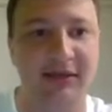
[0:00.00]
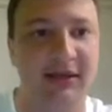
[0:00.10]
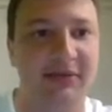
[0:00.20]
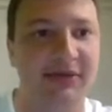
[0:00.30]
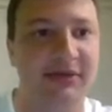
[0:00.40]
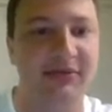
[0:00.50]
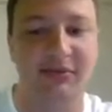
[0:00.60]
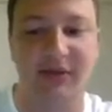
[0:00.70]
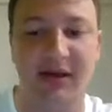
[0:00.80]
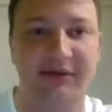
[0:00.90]
like we did with
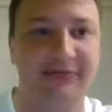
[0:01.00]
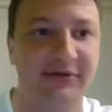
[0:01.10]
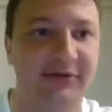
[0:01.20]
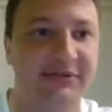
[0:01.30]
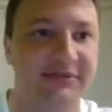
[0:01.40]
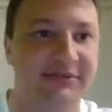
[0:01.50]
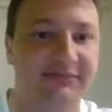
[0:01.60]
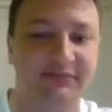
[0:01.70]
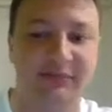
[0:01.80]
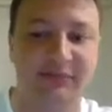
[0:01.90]
y first
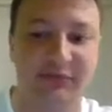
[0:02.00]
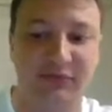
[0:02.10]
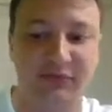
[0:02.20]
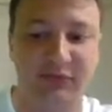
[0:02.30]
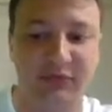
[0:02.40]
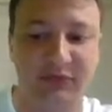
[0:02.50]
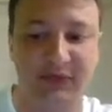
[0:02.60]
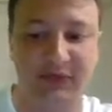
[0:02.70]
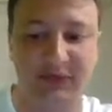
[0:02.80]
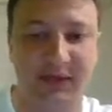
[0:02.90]
before
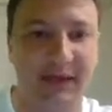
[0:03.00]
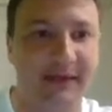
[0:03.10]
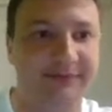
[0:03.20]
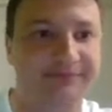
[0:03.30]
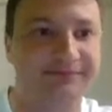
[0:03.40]
we do that.